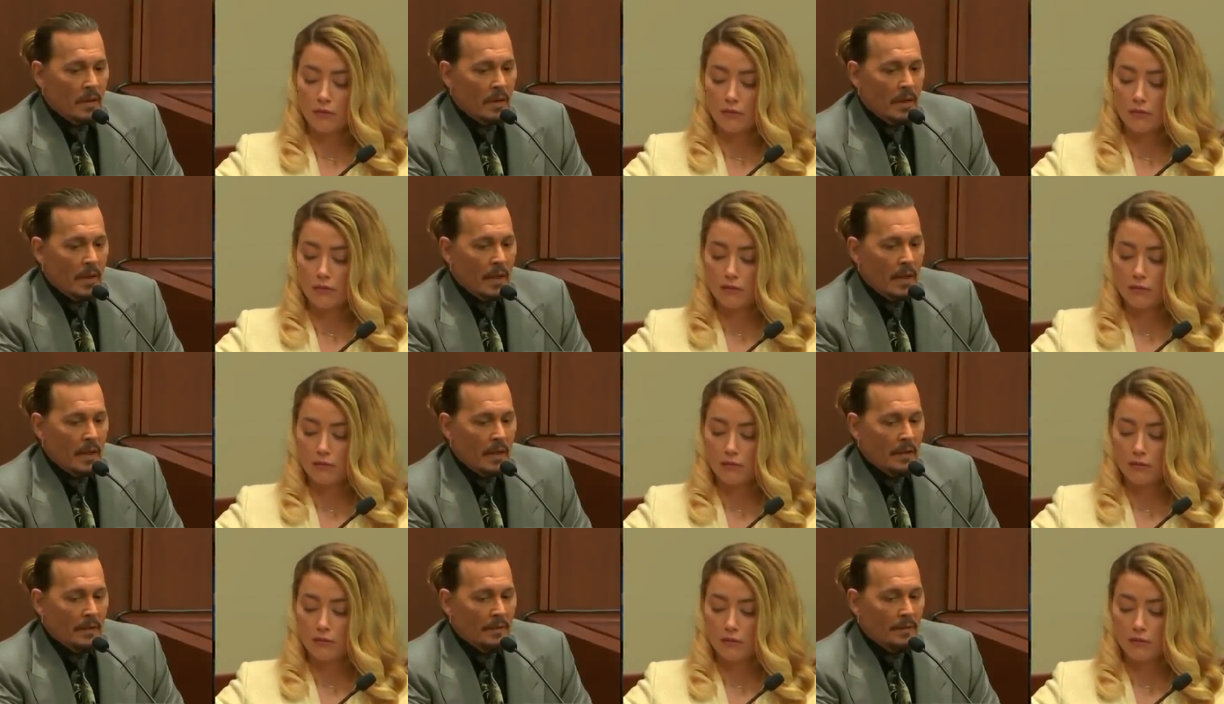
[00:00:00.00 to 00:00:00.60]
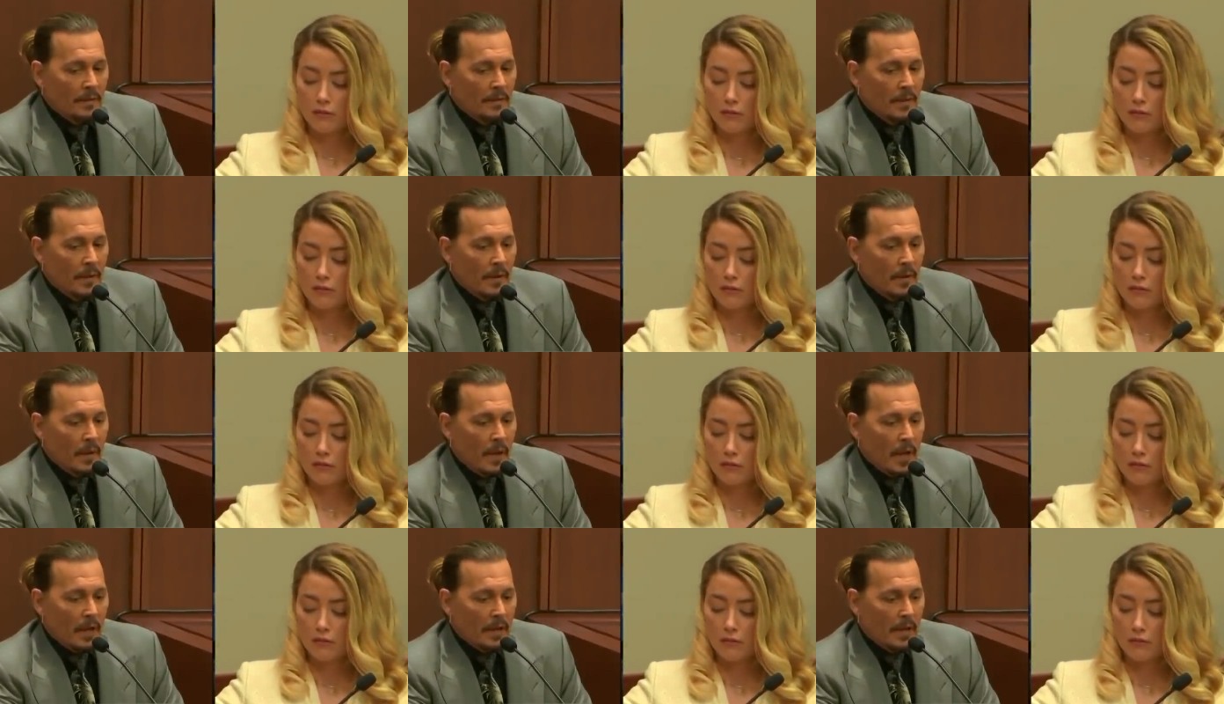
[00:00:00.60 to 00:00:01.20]
Speaker 1: And
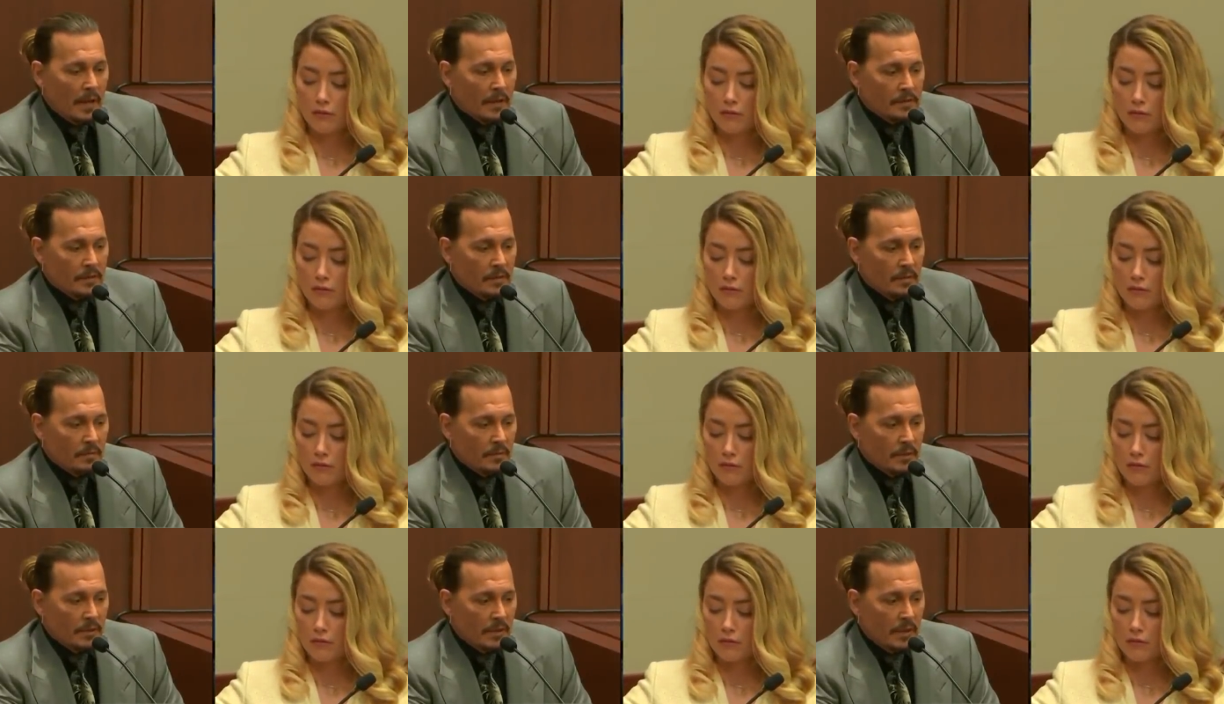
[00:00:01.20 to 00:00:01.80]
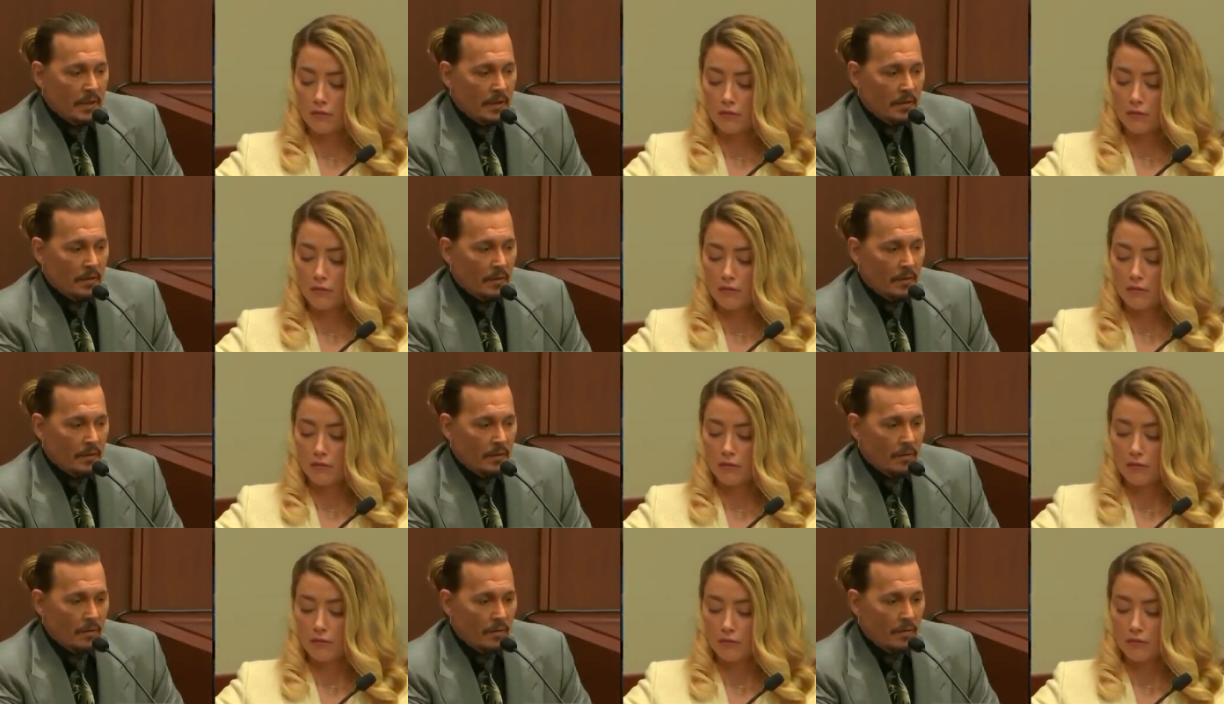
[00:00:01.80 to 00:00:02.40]
uh, I'd asked them to get
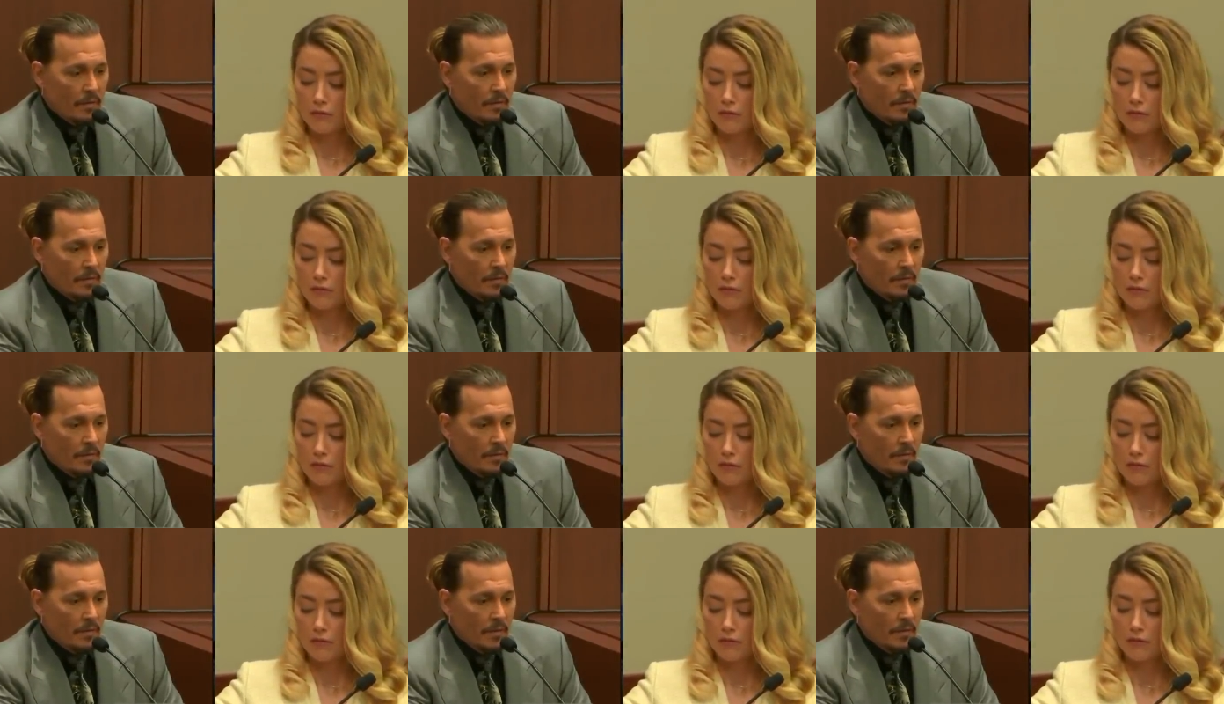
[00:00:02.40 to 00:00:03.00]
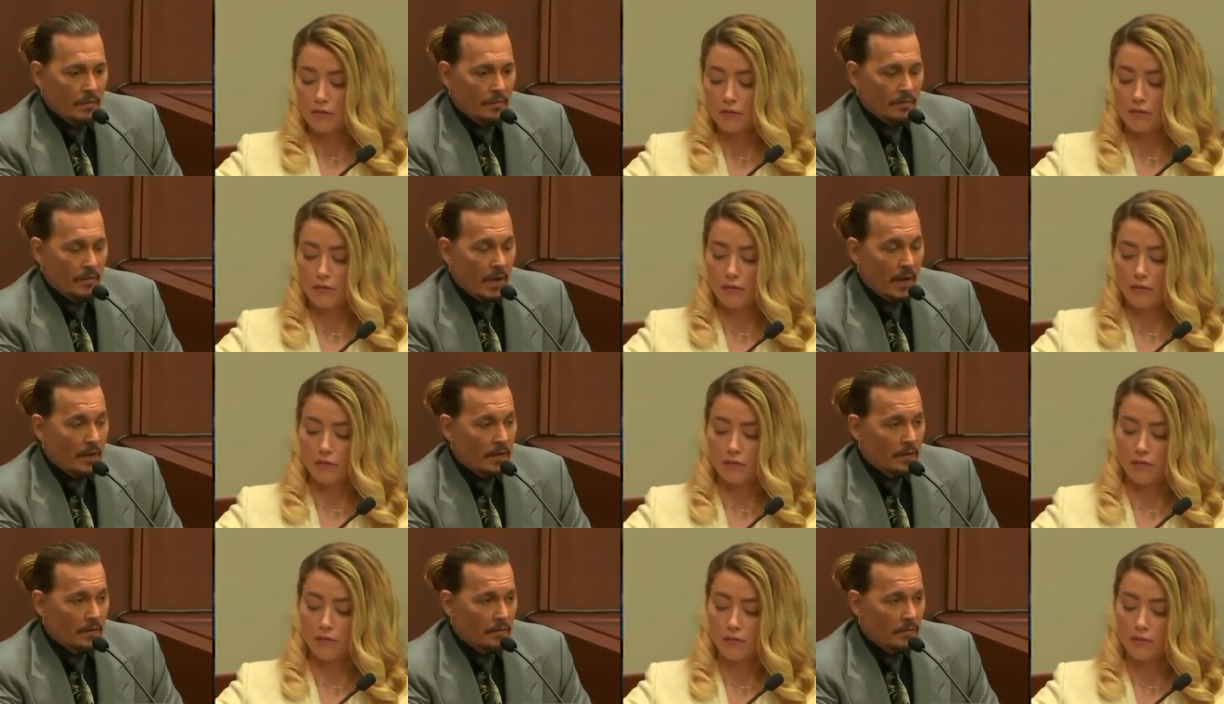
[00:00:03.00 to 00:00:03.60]
her on a
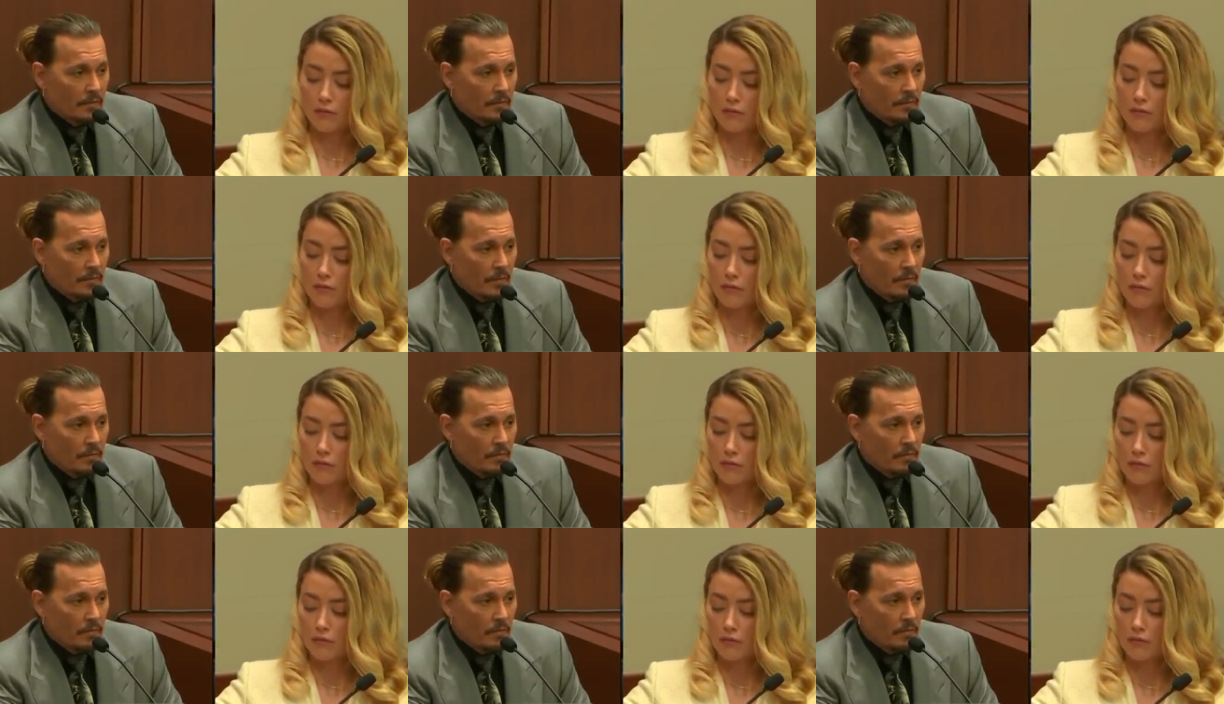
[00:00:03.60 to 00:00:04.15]
flight from